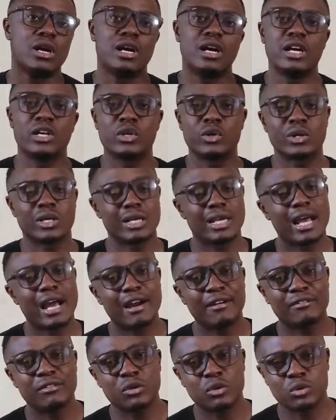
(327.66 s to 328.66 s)
You can
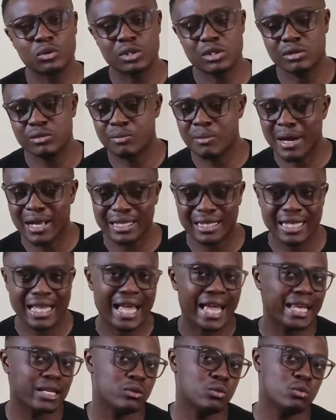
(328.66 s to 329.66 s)
have your smart
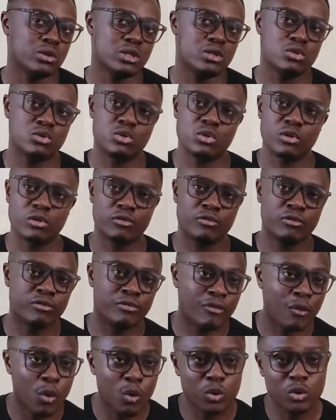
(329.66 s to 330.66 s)
light with your
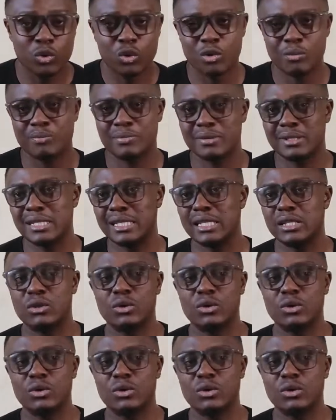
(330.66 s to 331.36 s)
phone, open it,